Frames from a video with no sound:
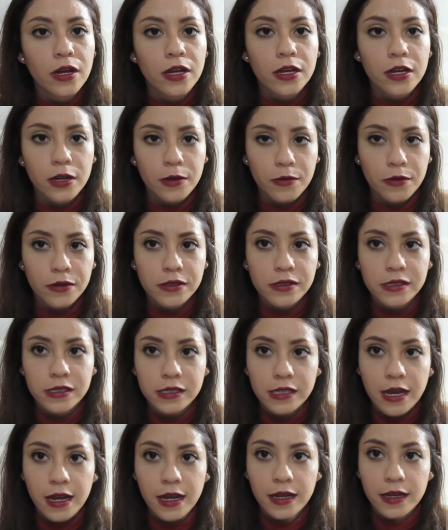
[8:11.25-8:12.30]
cover
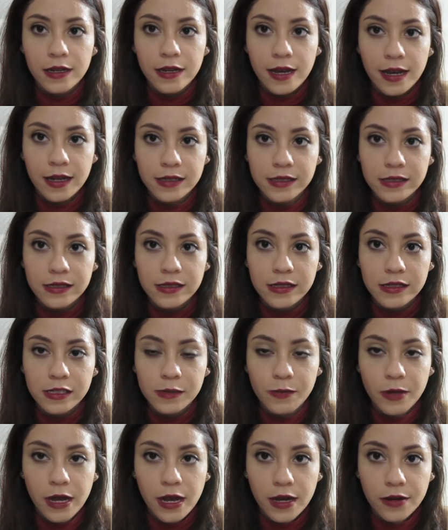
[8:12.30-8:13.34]
design has this
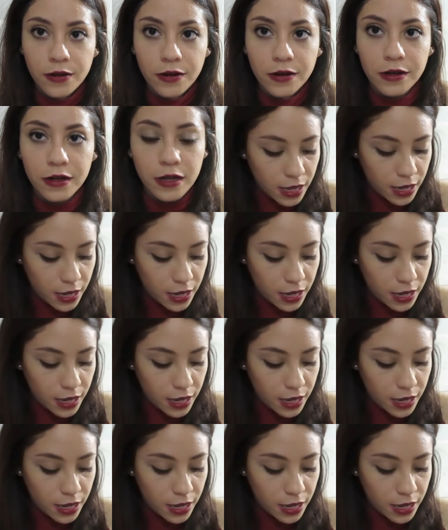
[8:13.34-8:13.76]
pattern.